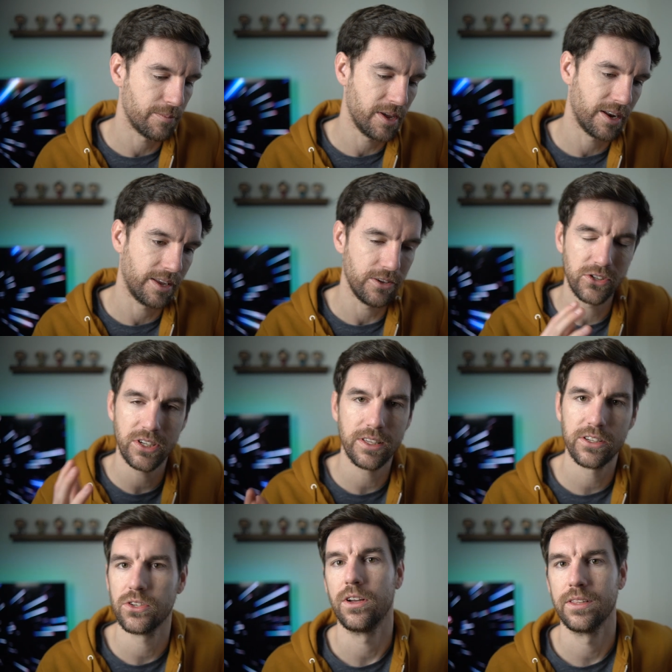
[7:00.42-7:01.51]
I mean, you see
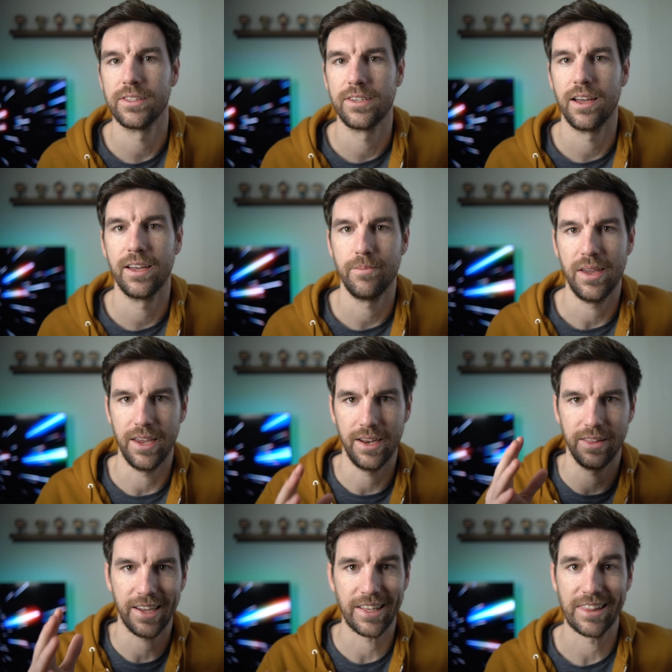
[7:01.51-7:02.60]
this all the time in
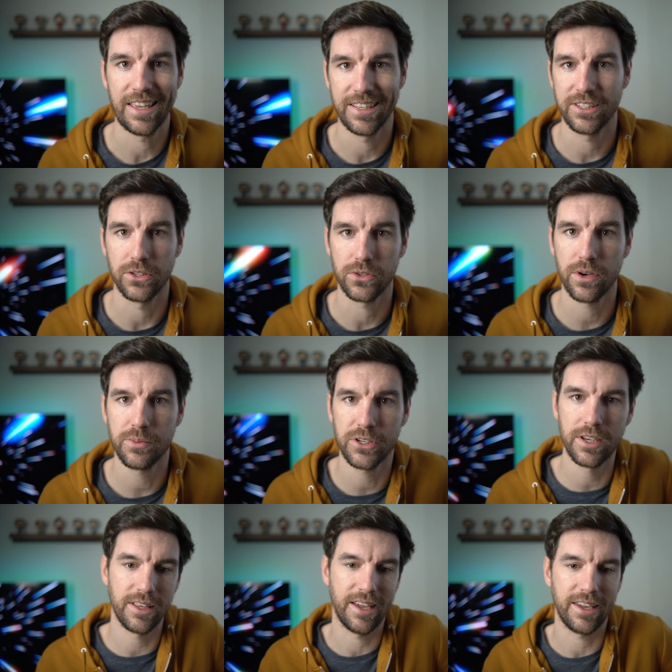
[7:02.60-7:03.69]
like a lens
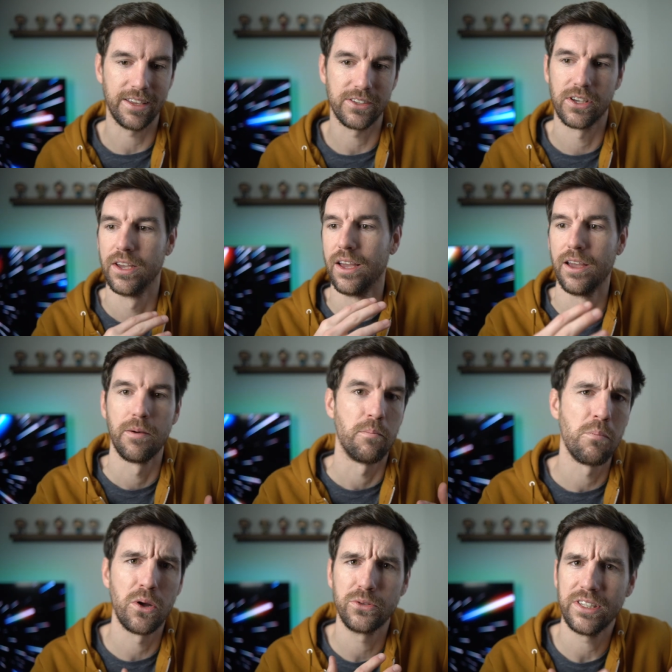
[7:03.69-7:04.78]
description, like it's
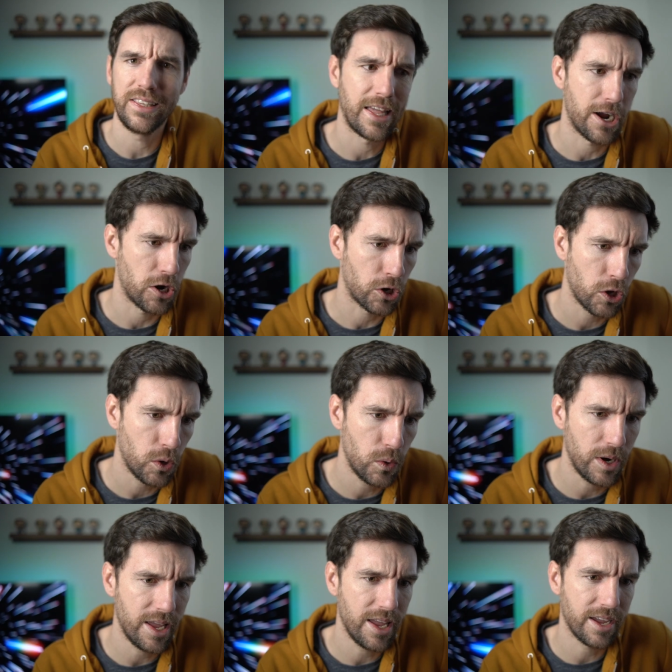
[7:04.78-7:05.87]
multi-layer
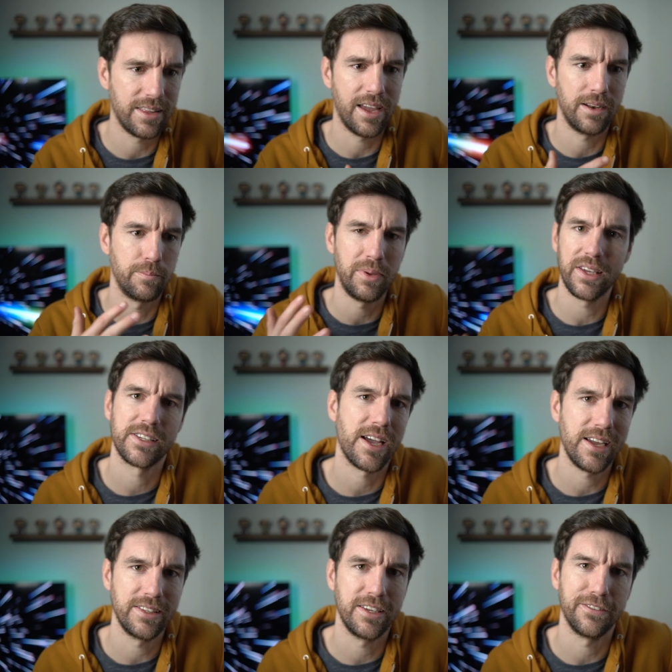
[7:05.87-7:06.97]
coating and then big
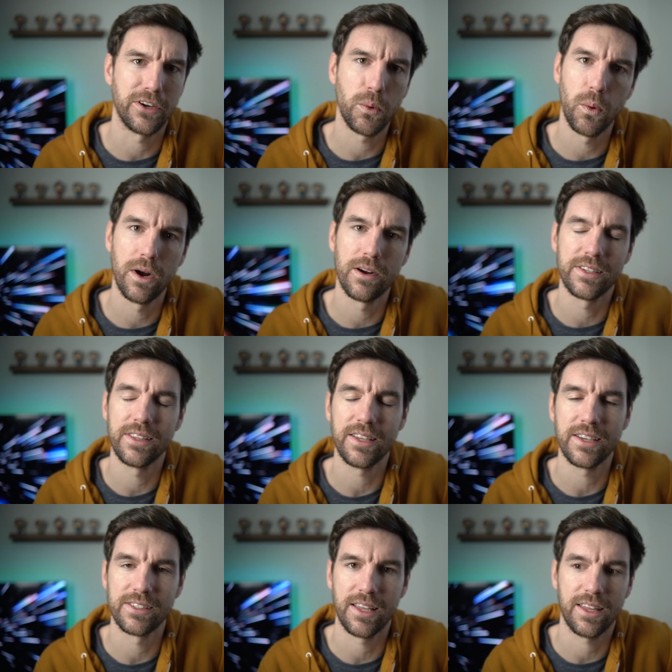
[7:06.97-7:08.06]
scientific words and
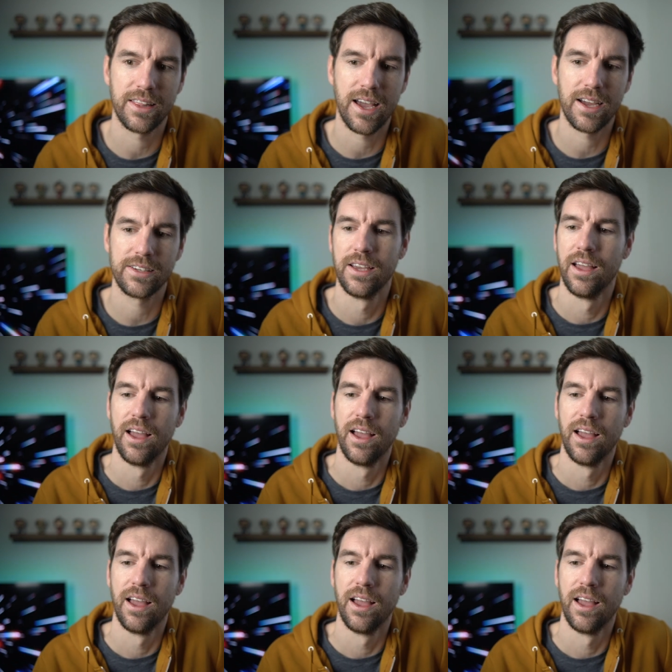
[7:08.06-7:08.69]
things like that.